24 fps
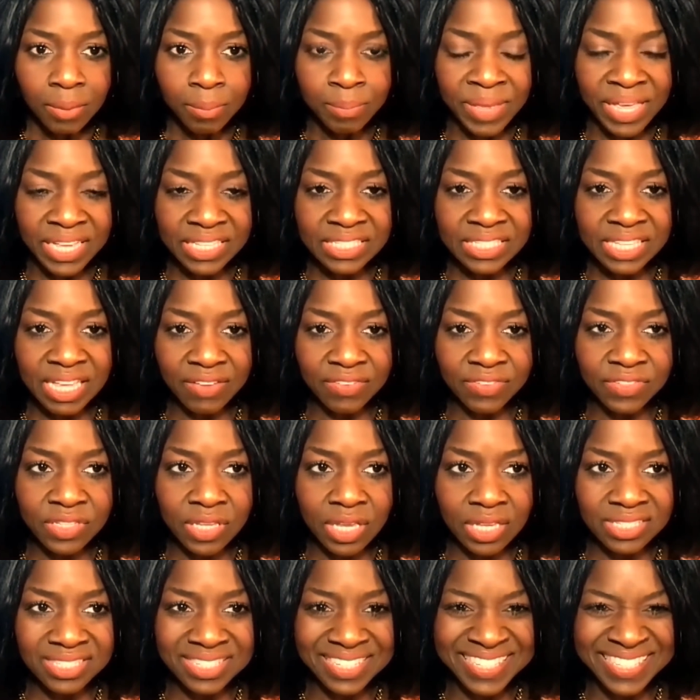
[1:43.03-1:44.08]
being
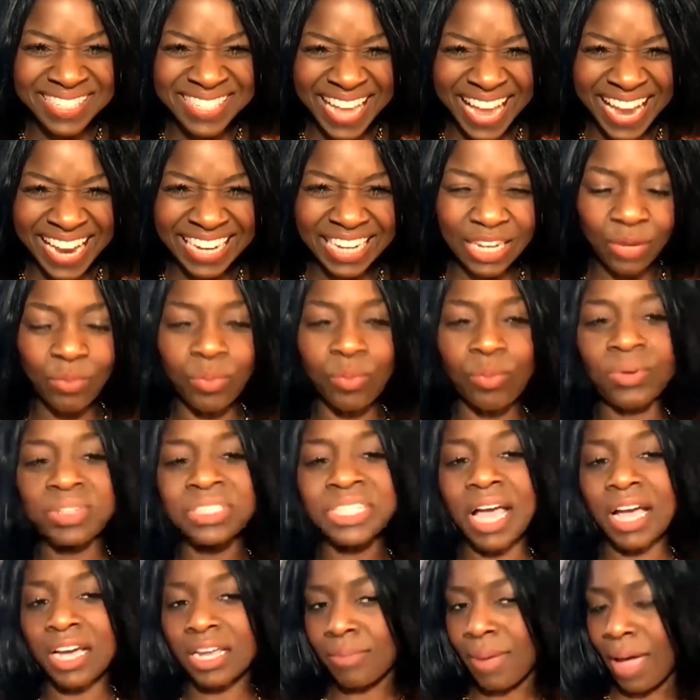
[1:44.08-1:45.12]
self-sustaining, when we're
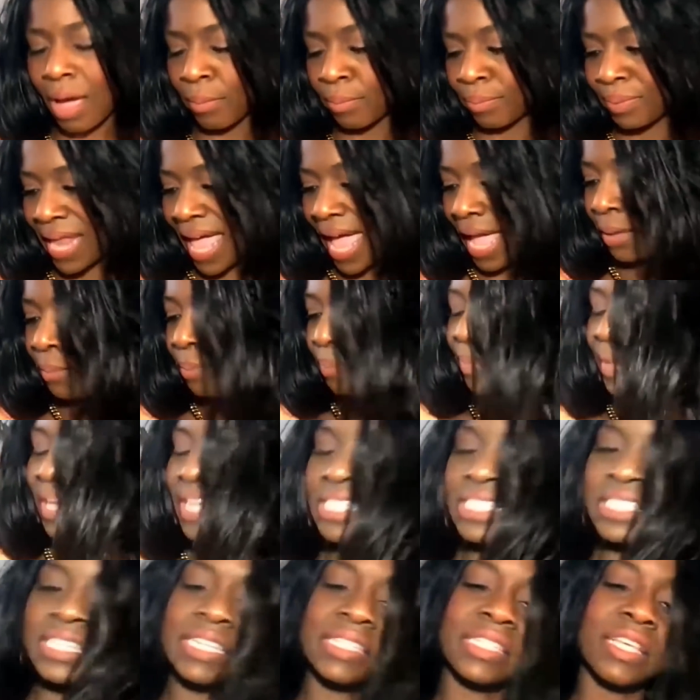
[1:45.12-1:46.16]
talking about Black
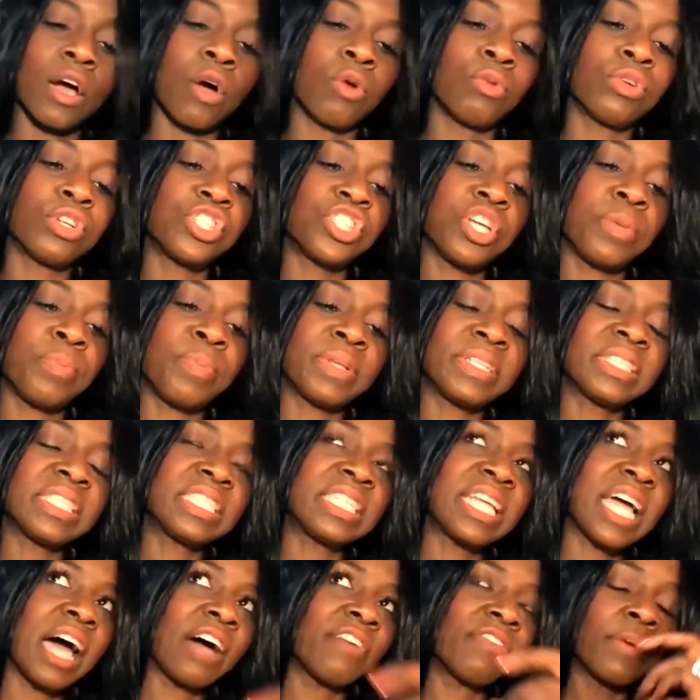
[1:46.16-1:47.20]
business ownership and
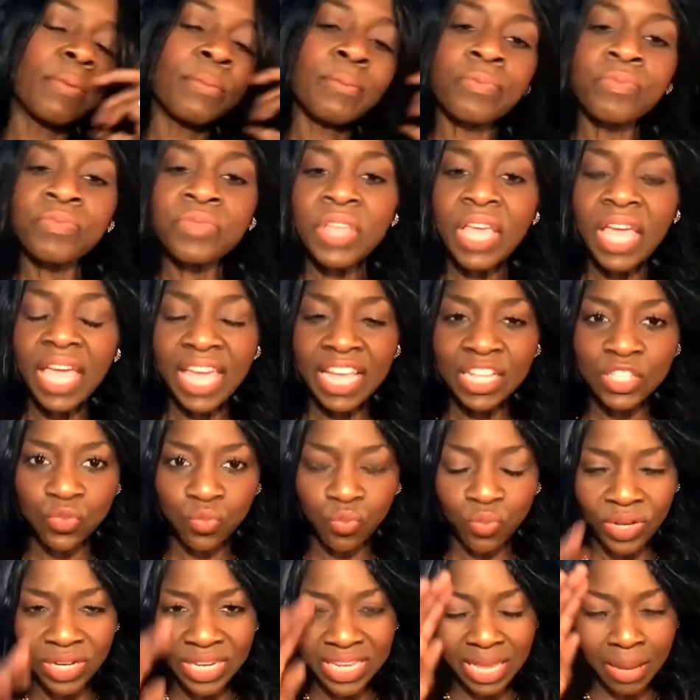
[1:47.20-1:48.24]
stuff, it's
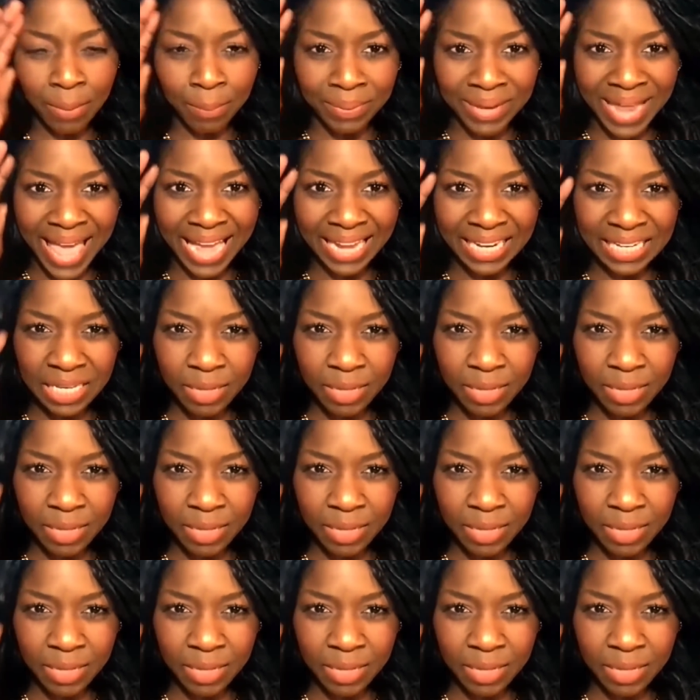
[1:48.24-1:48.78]
really a Black